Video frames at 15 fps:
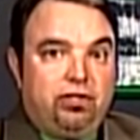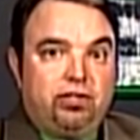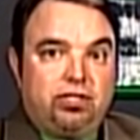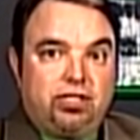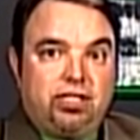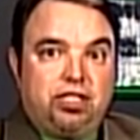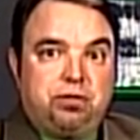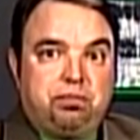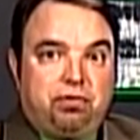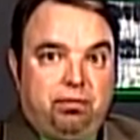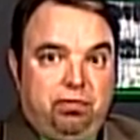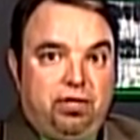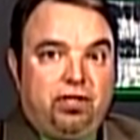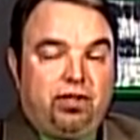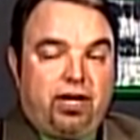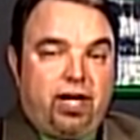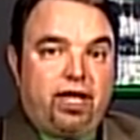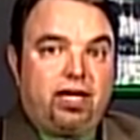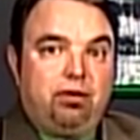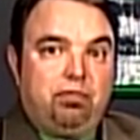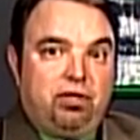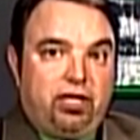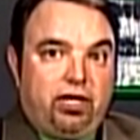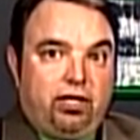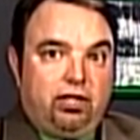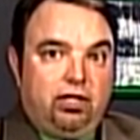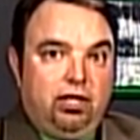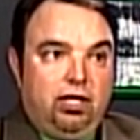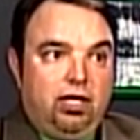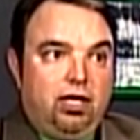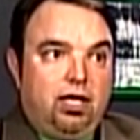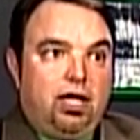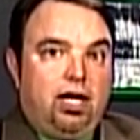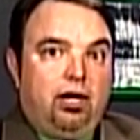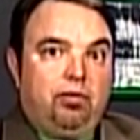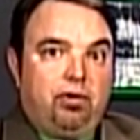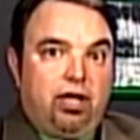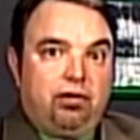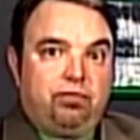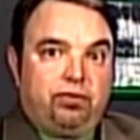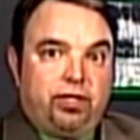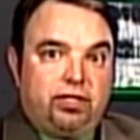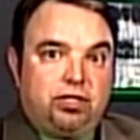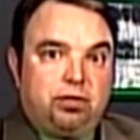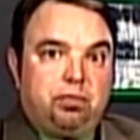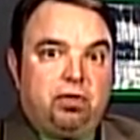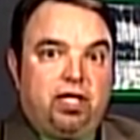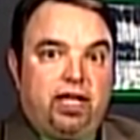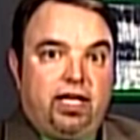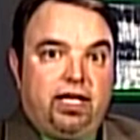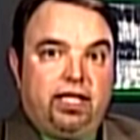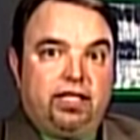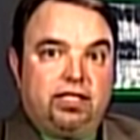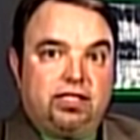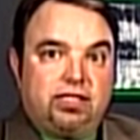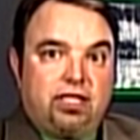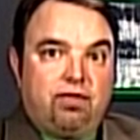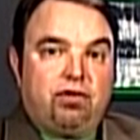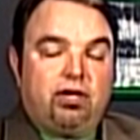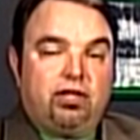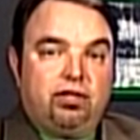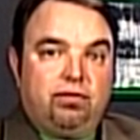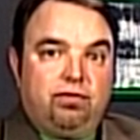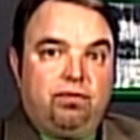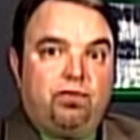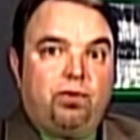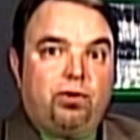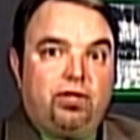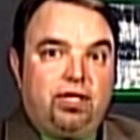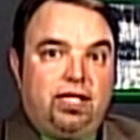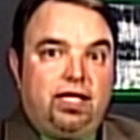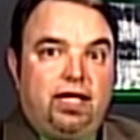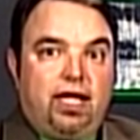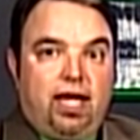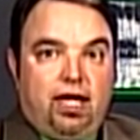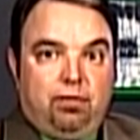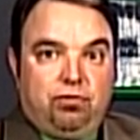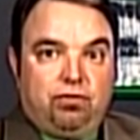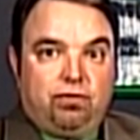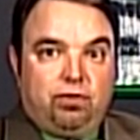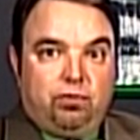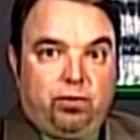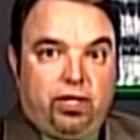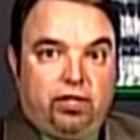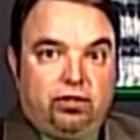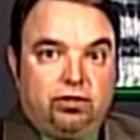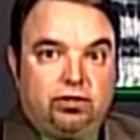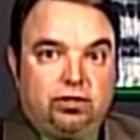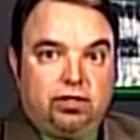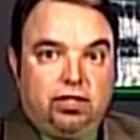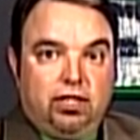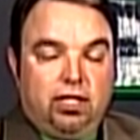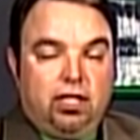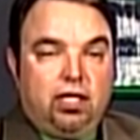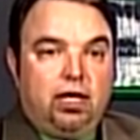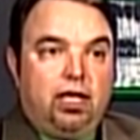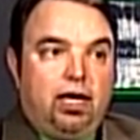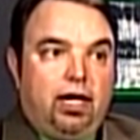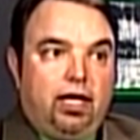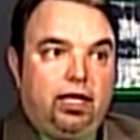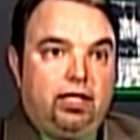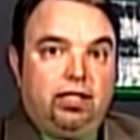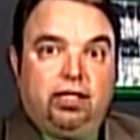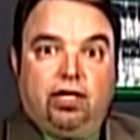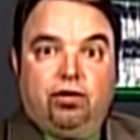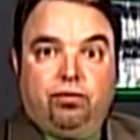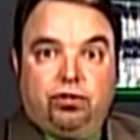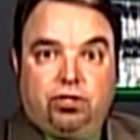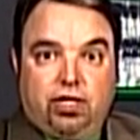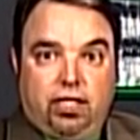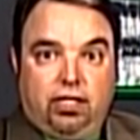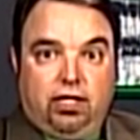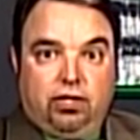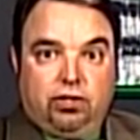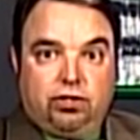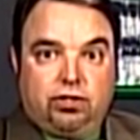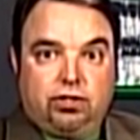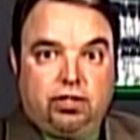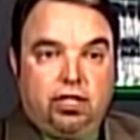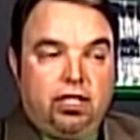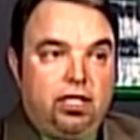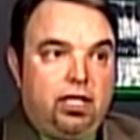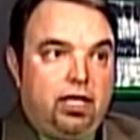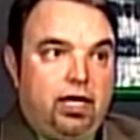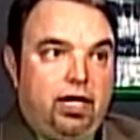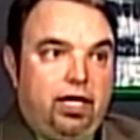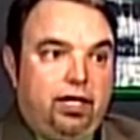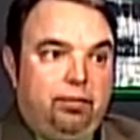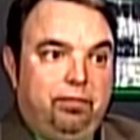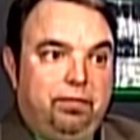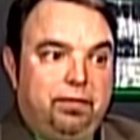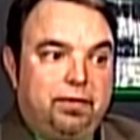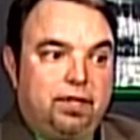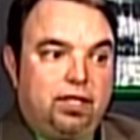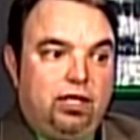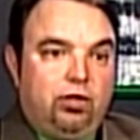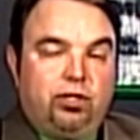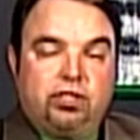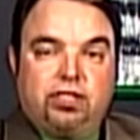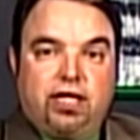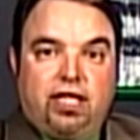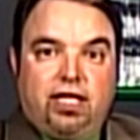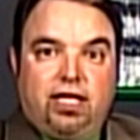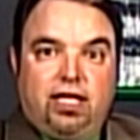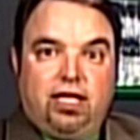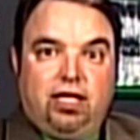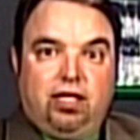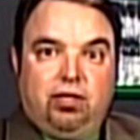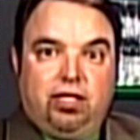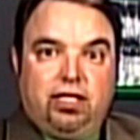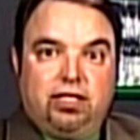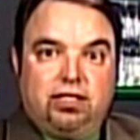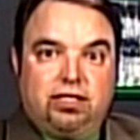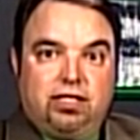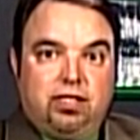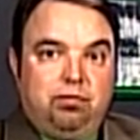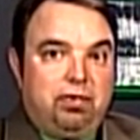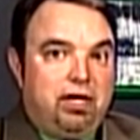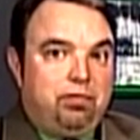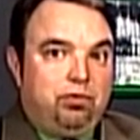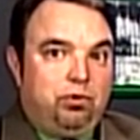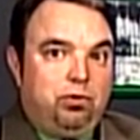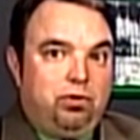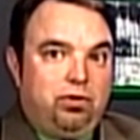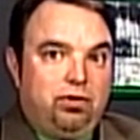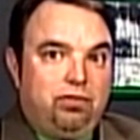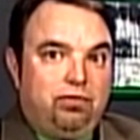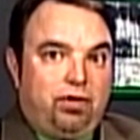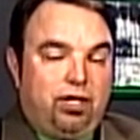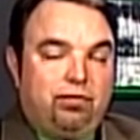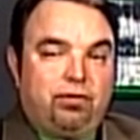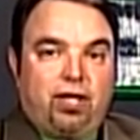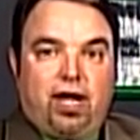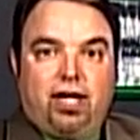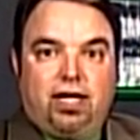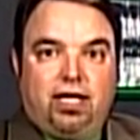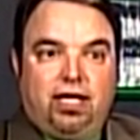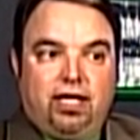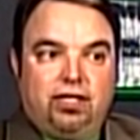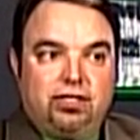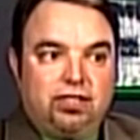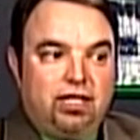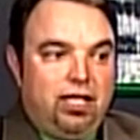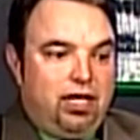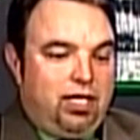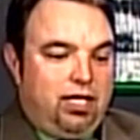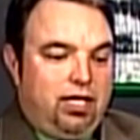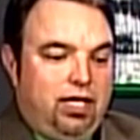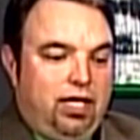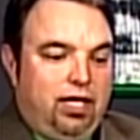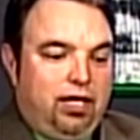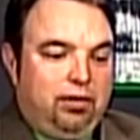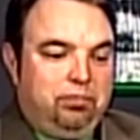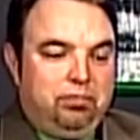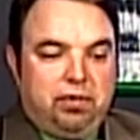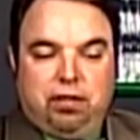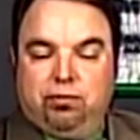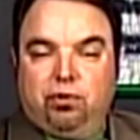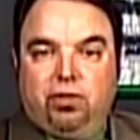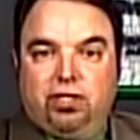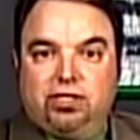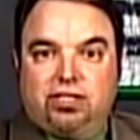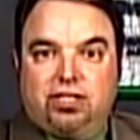city's premier hockey player. Ron Francis played in 714 games for the Whalers. He did that over 10 years. You could say that he is the Babe Ruth of Hartford hockey, as Babe Ruth hit